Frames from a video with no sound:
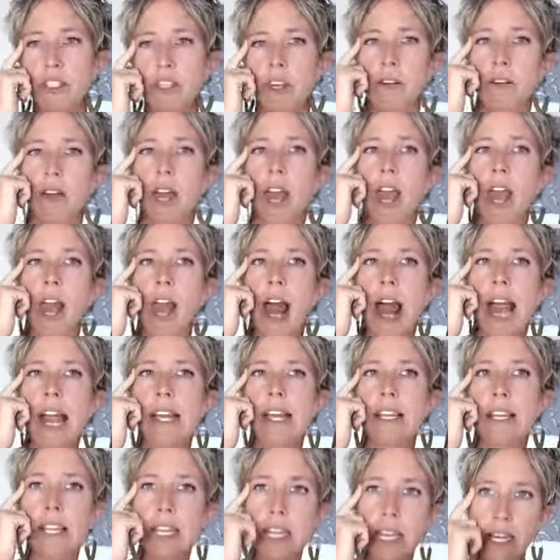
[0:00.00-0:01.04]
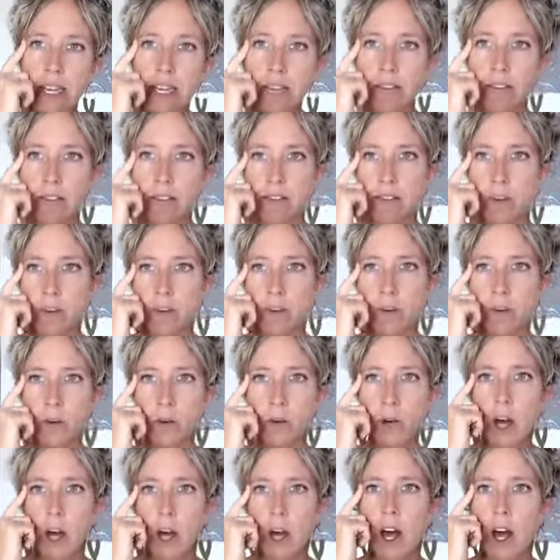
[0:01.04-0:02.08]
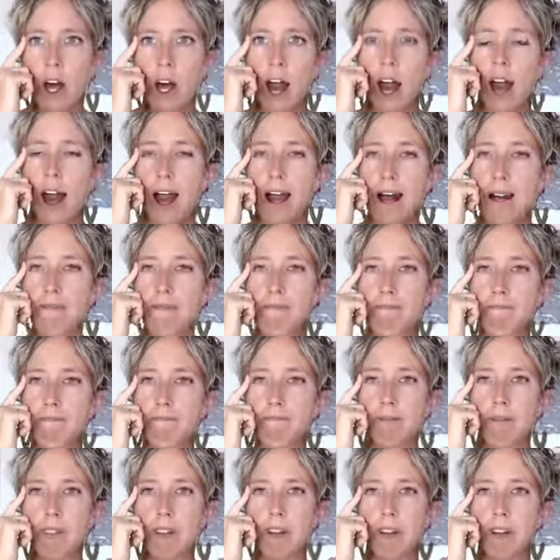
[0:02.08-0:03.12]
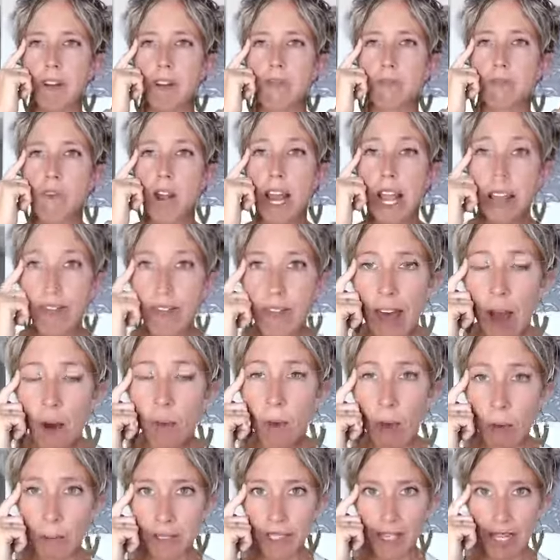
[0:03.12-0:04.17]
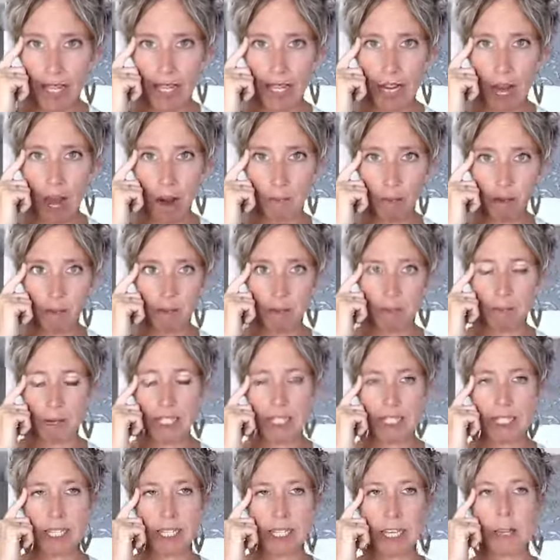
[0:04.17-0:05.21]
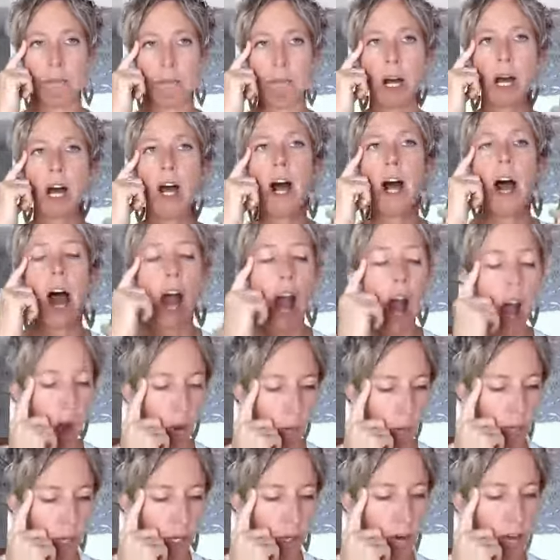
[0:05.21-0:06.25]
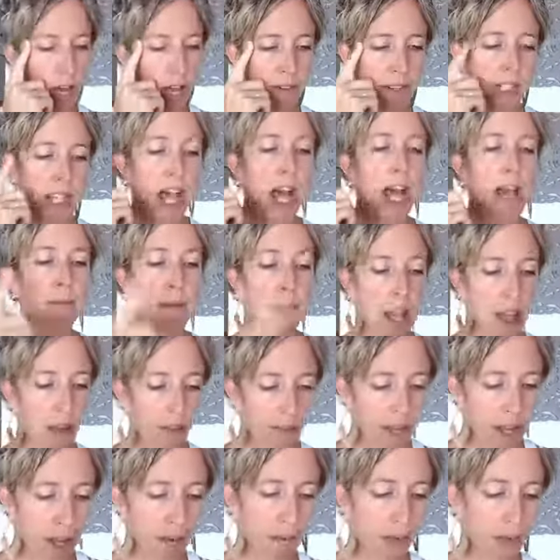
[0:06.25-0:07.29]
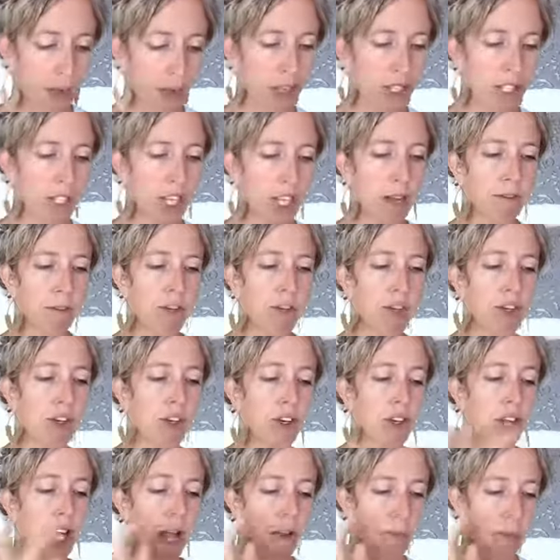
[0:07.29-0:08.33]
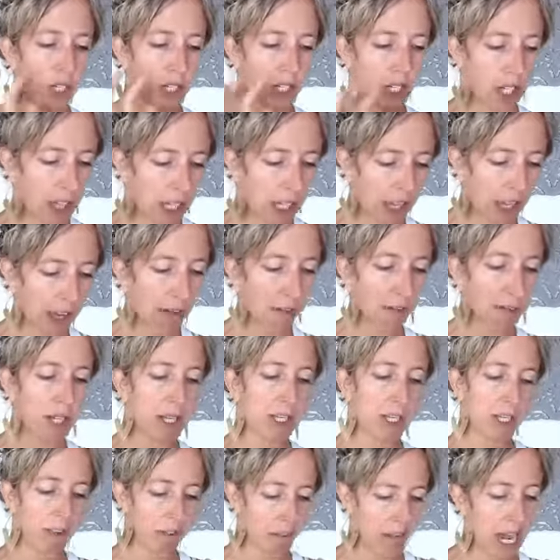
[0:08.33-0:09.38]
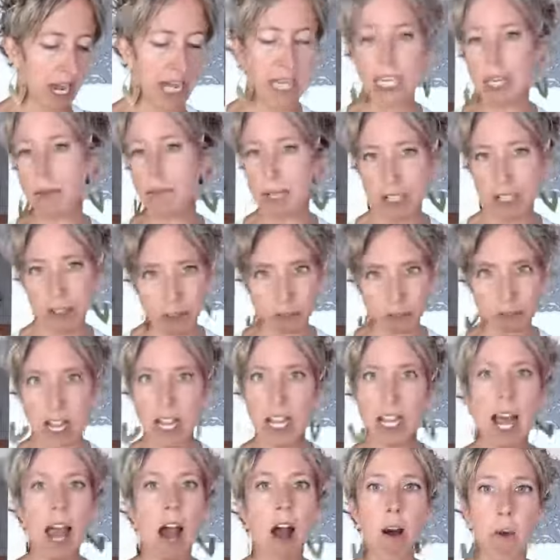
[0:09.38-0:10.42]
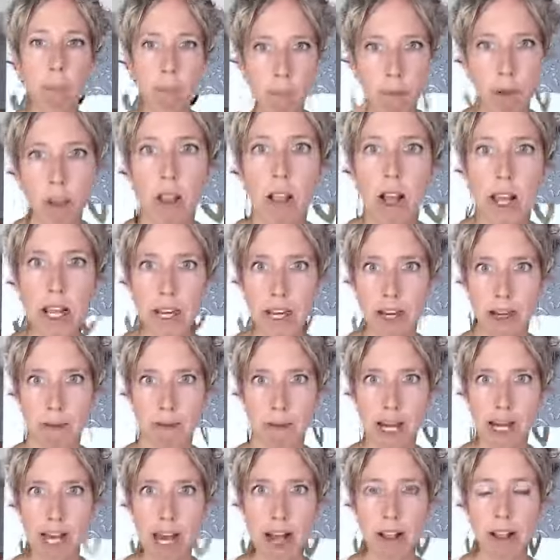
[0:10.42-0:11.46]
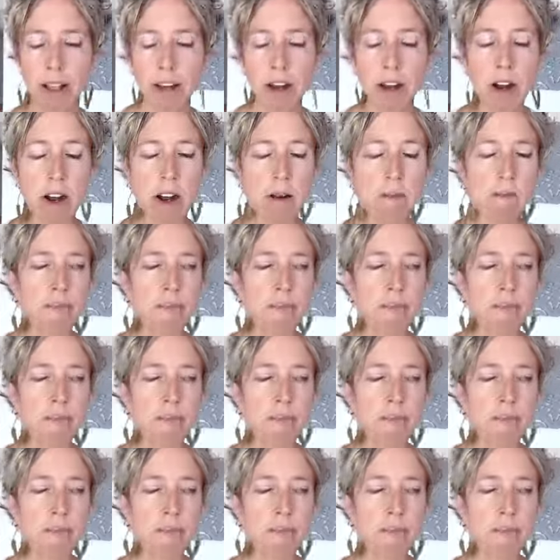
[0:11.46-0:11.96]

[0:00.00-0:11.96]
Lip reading: Okay, I need to write that website copy for my team. When do I have time? I have time Thursday afternoon. I'm just going to give myself 90 minutes right now, plug it into my calendar.